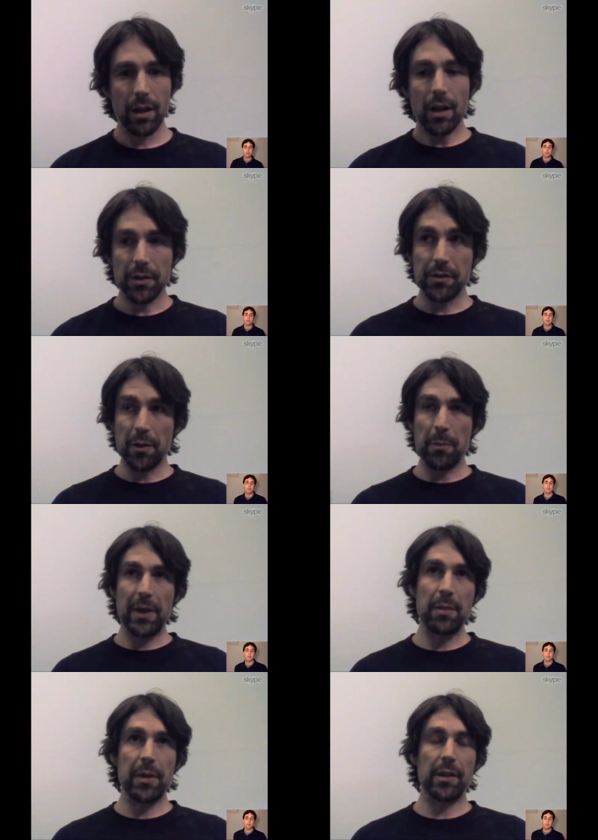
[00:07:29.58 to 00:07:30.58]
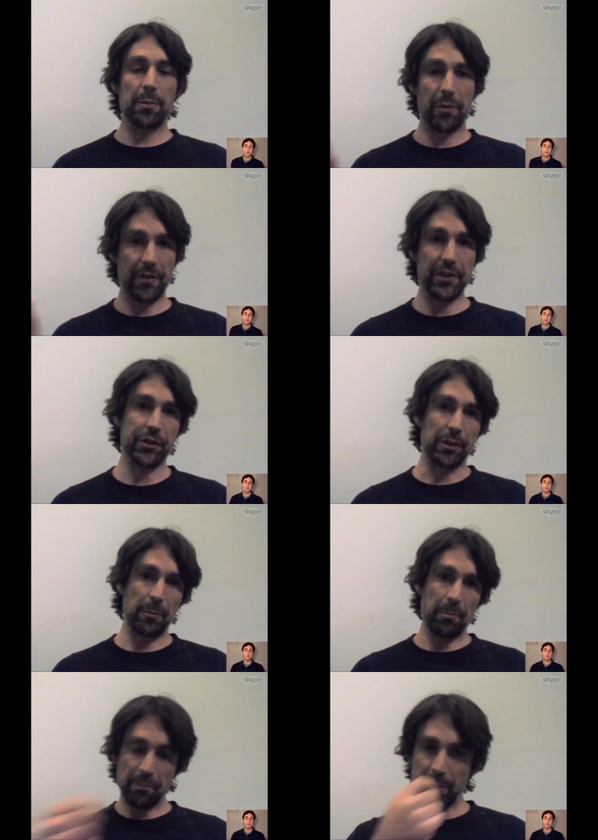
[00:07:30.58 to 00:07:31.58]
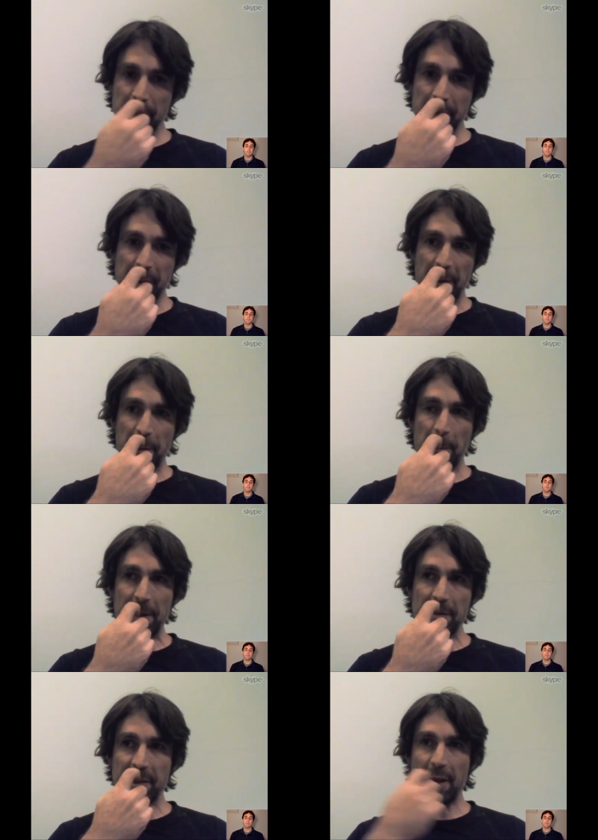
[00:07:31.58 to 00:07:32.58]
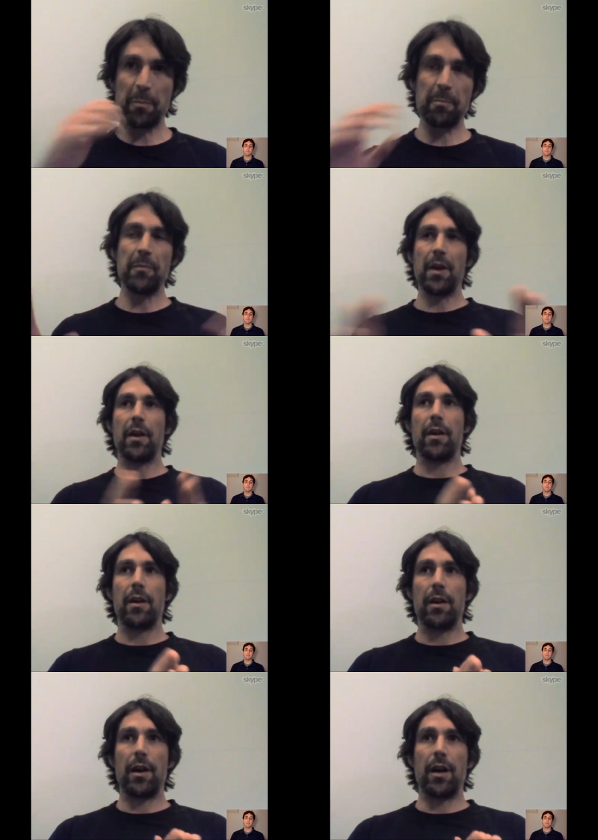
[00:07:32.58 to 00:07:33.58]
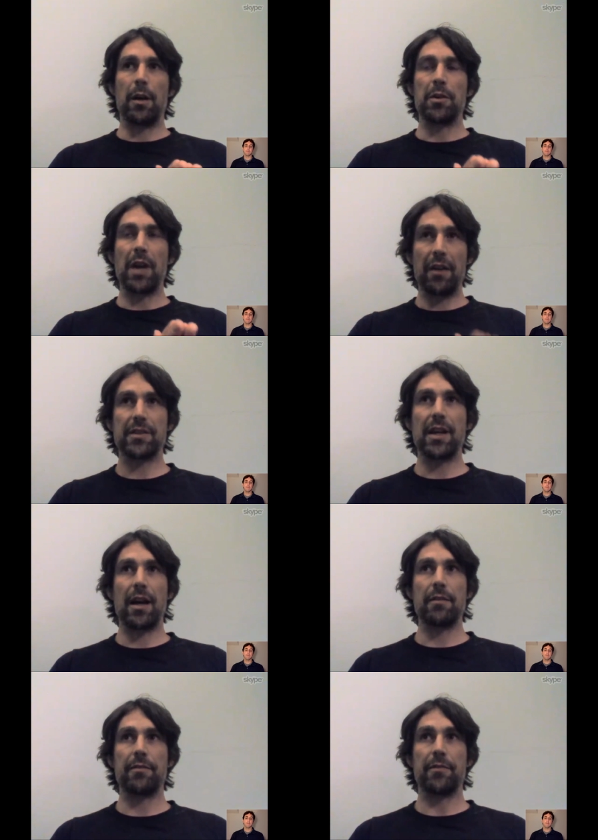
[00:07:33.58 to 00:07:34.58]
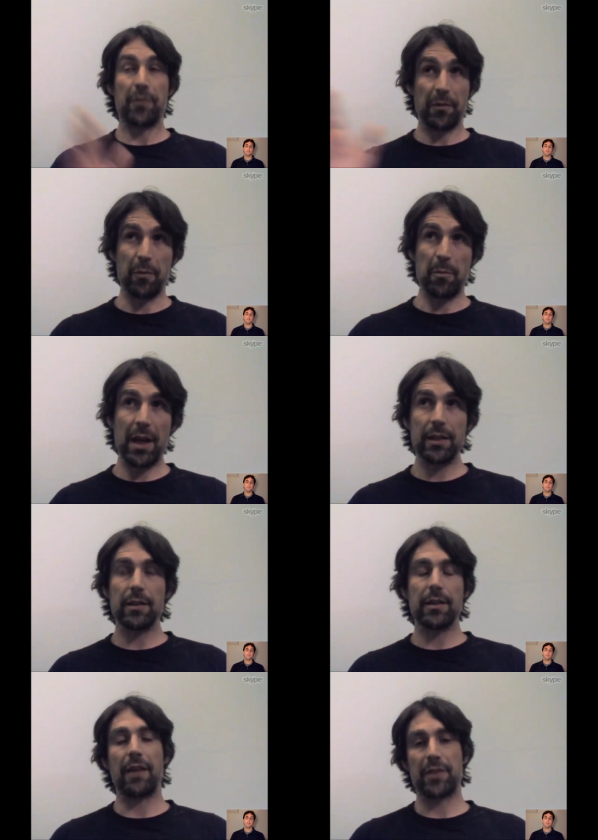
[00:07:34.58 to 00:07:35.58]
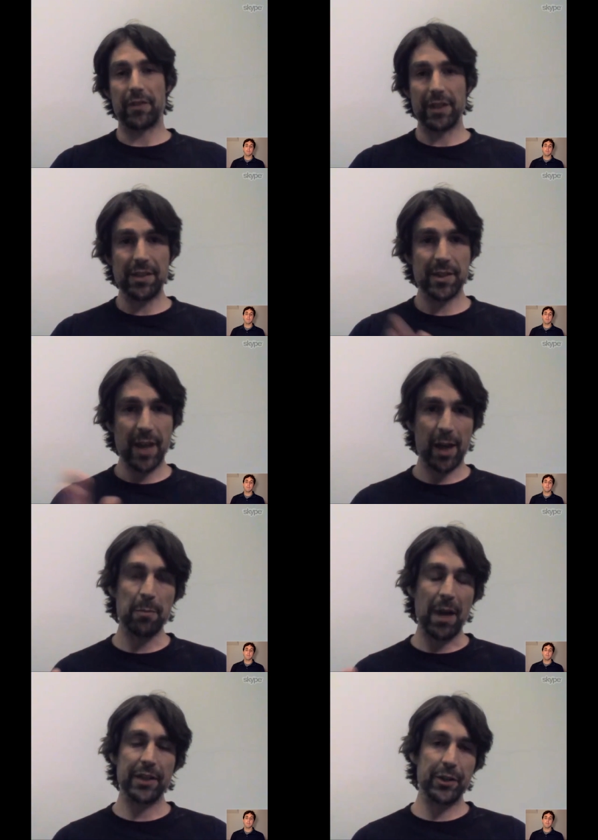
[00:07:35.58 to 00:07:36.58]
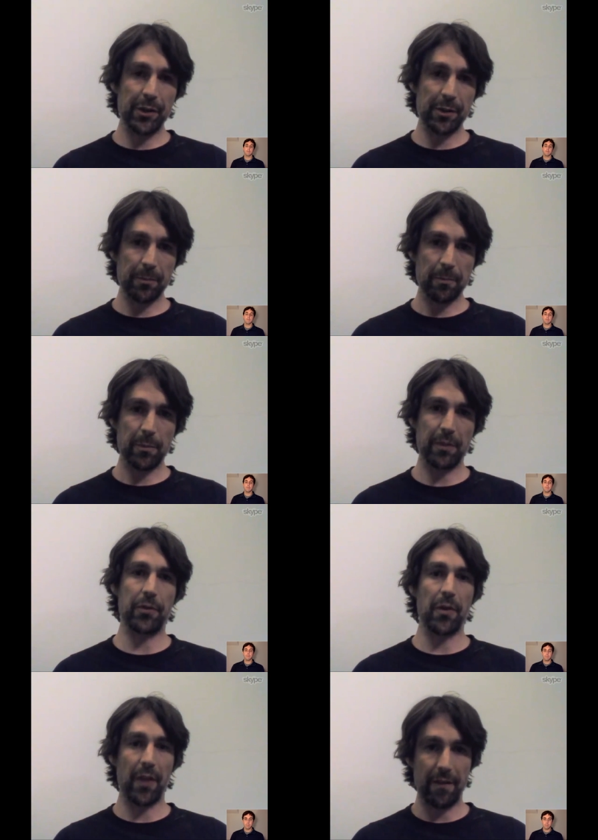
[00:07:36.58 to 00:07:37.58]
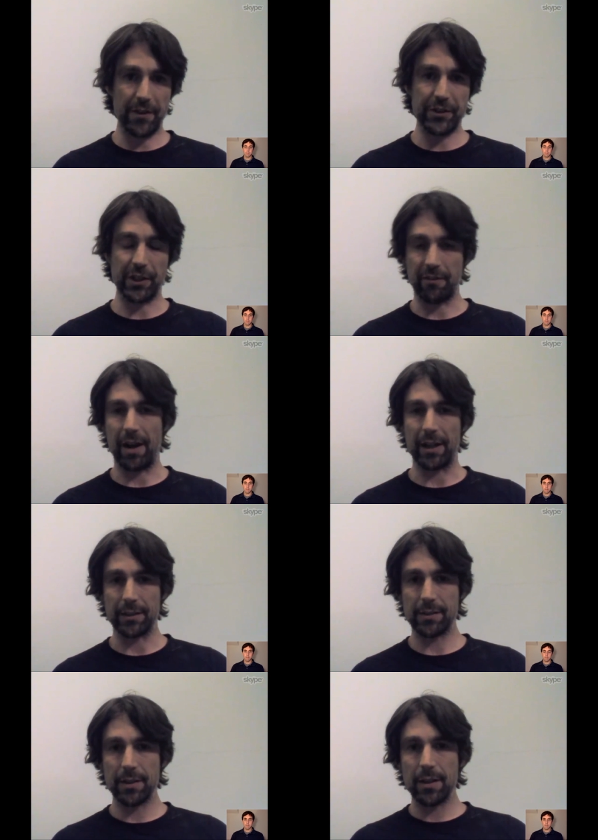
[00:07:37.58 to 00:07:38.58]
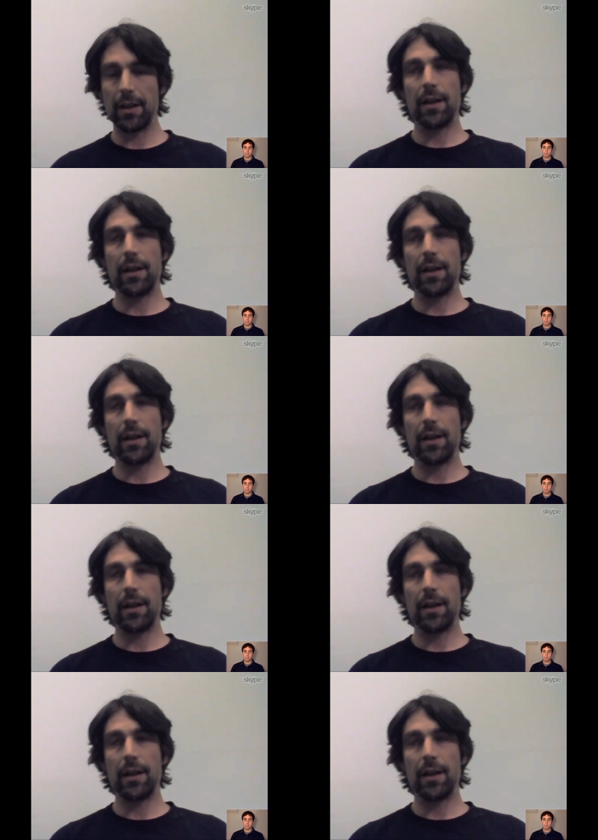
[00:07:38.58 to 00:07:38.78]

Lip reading: So the P means provisional. So the way it's set up, you have to have, for men, have to have at least 10 matches before they're officially ranked.